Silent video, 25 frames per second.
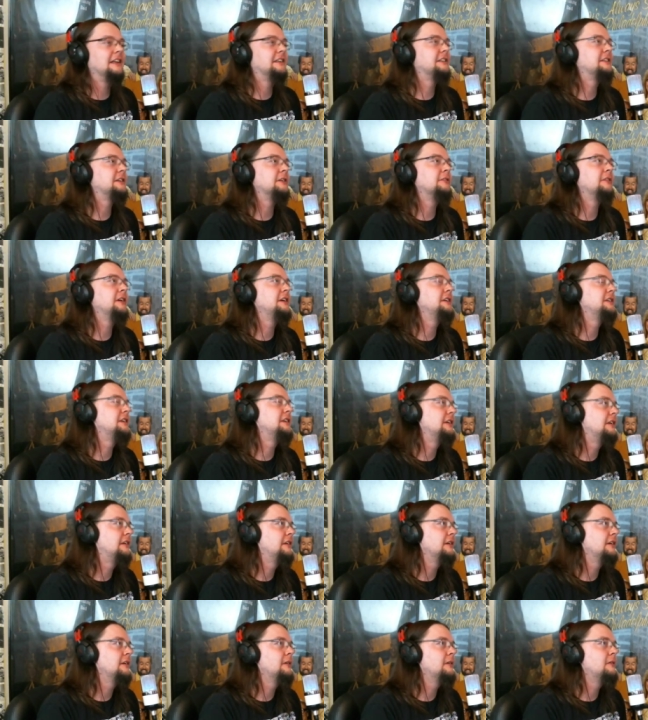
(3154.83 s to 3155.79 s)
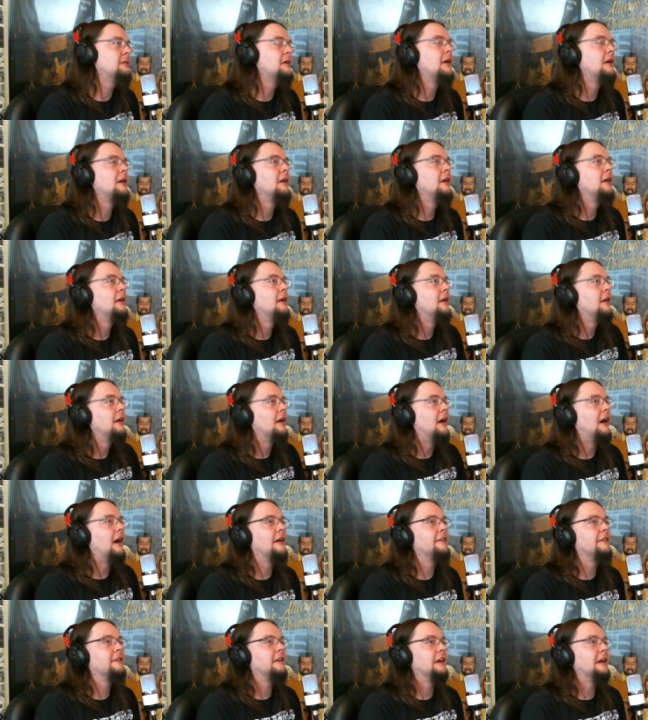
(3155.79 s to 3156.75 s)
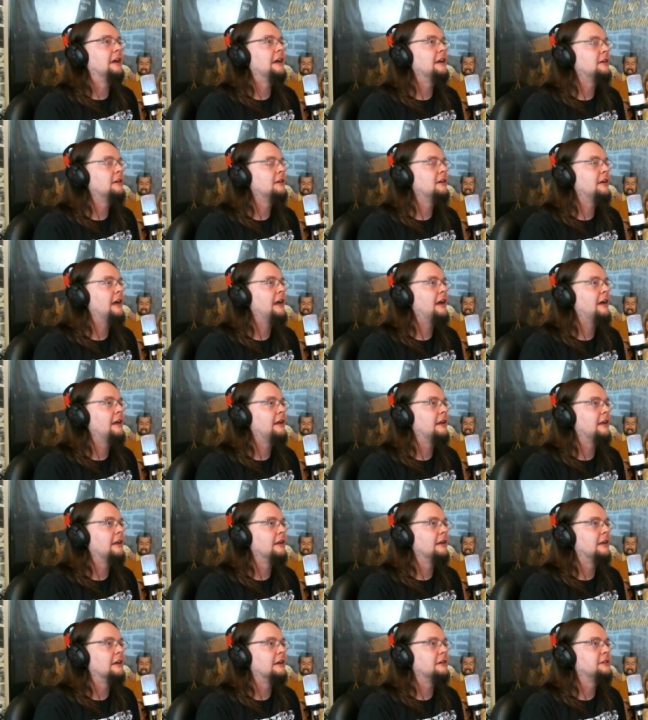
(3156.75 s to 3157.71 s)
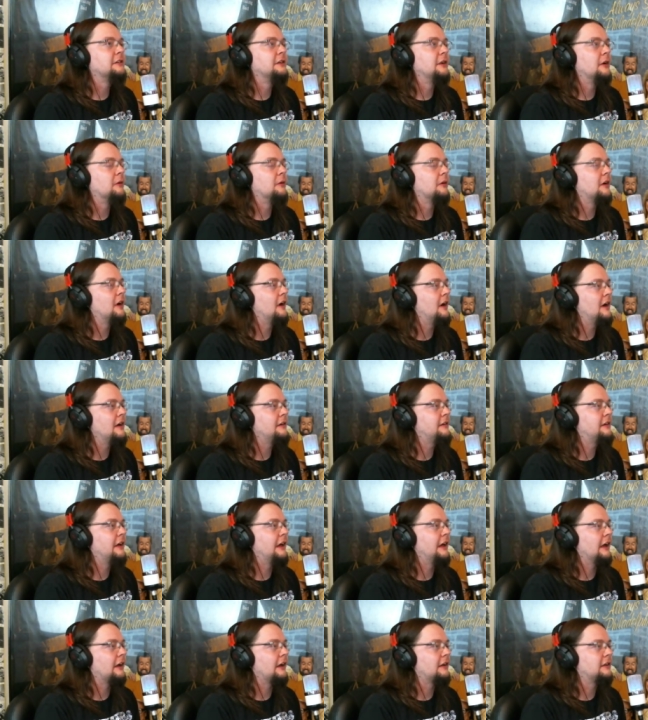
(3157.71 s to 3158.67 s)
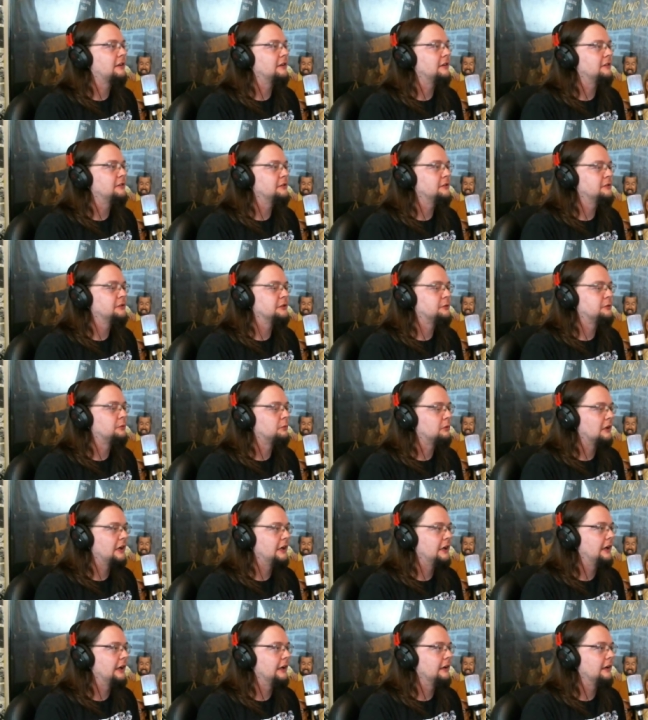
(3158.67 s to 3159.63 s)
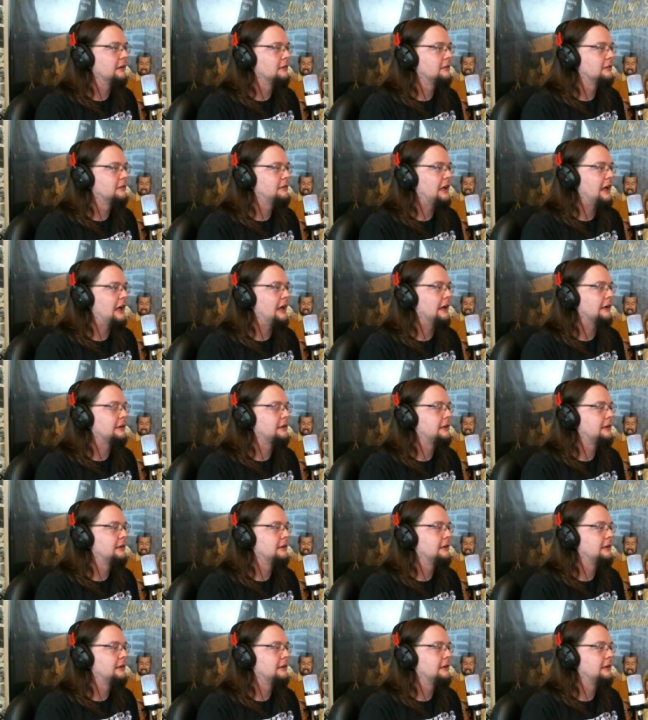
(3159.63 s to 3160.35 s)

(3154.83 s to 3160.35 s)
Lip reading: so easy to do. On the internet, there's no context because you're just reading text.